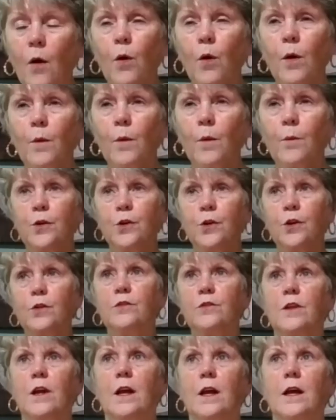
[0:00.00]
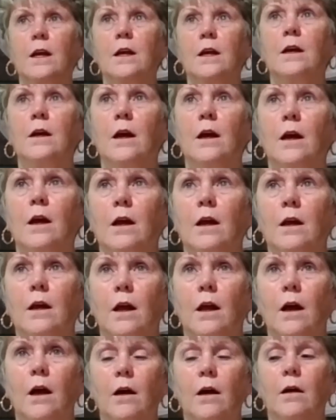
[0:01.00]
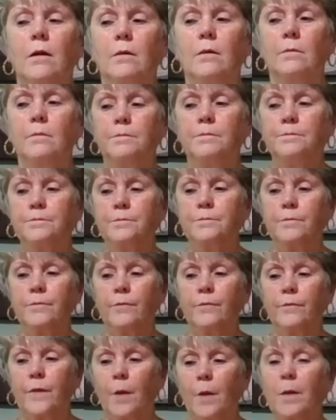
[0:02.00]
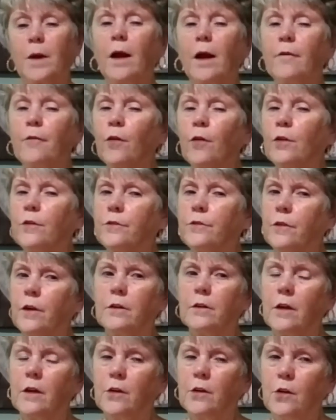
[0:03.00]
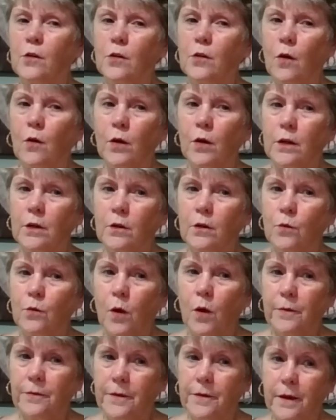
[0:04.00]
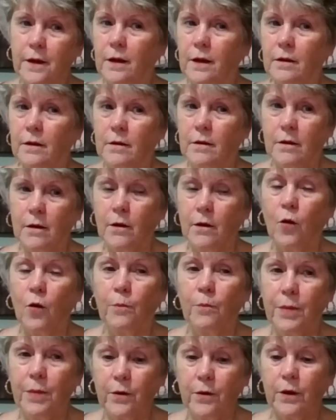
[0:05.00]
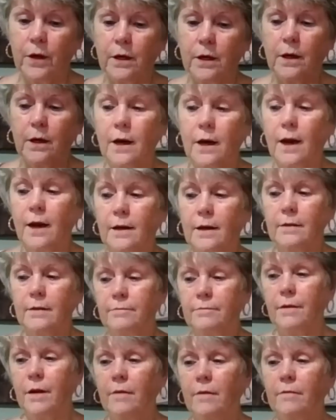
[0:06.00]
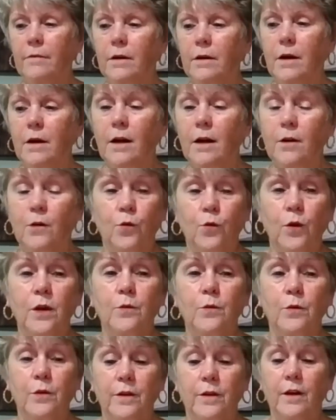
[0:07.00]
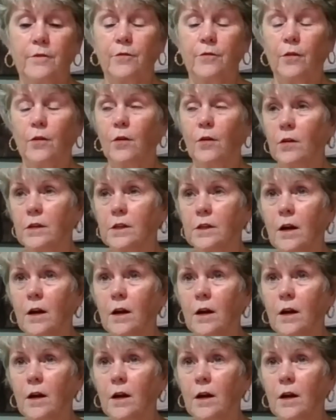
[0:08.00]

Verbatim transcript: What would you say? Um, I mean, I've heard it said like you can only do one thing, you know, period. And I I'm not agreed with that for a long